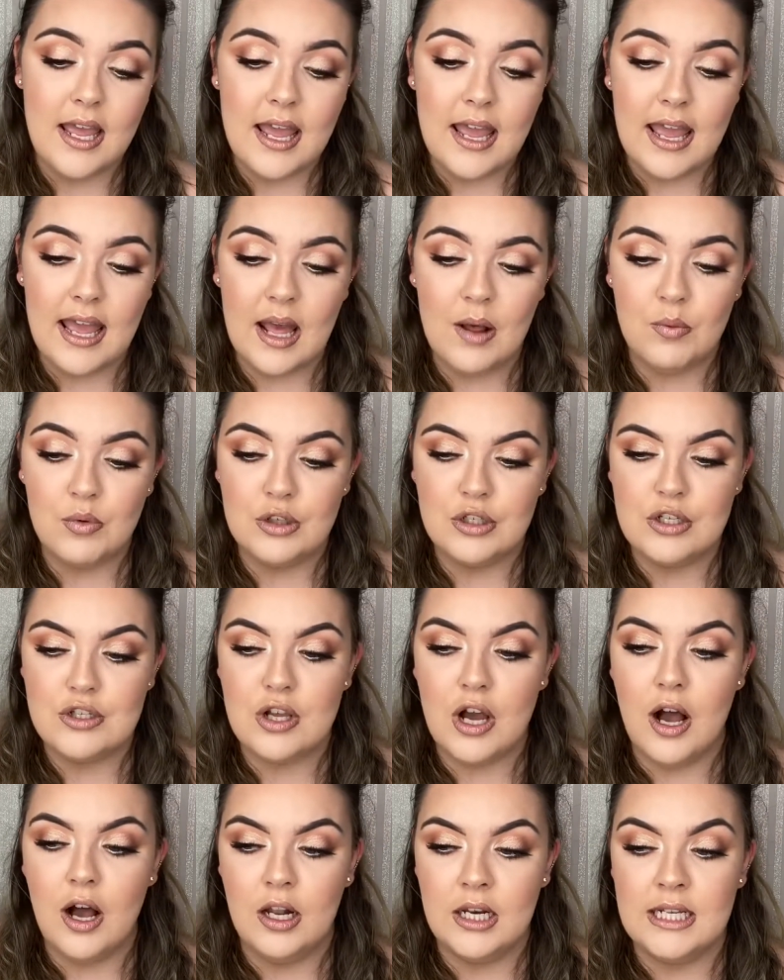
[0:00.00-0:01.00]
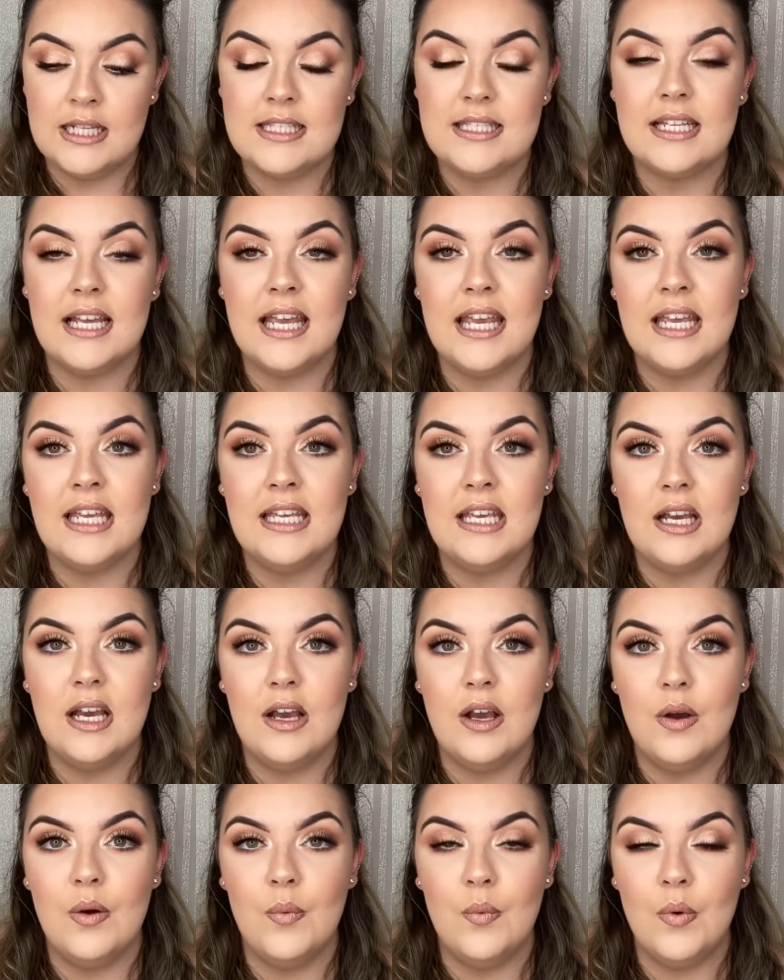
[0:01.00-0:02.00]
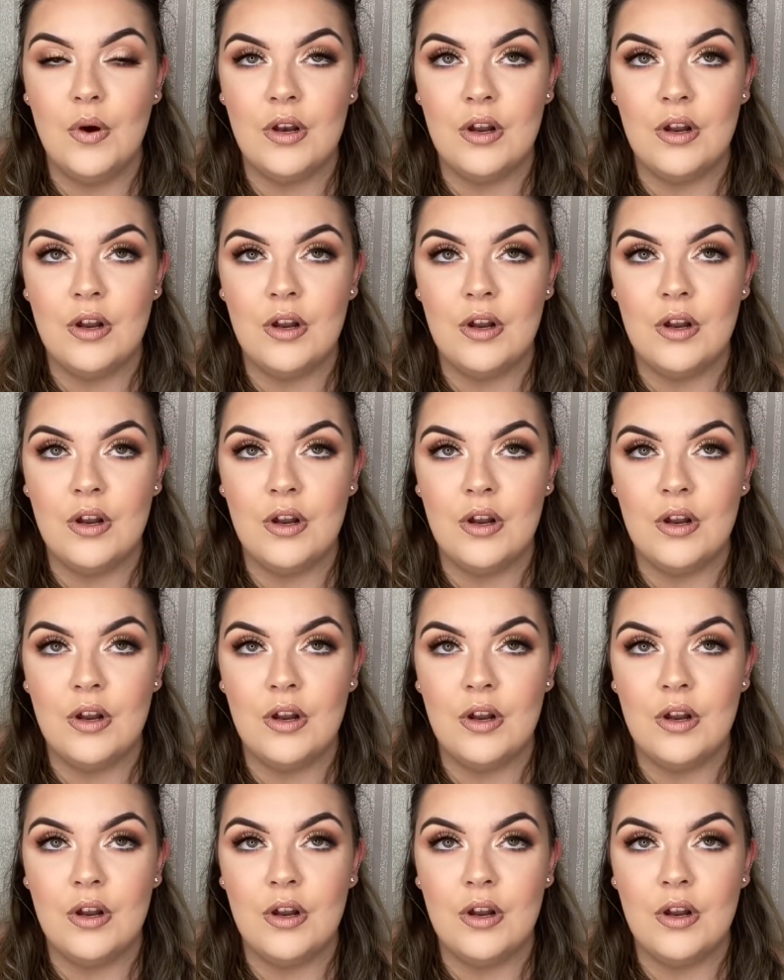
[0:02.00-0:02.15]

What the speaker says: It was honestly one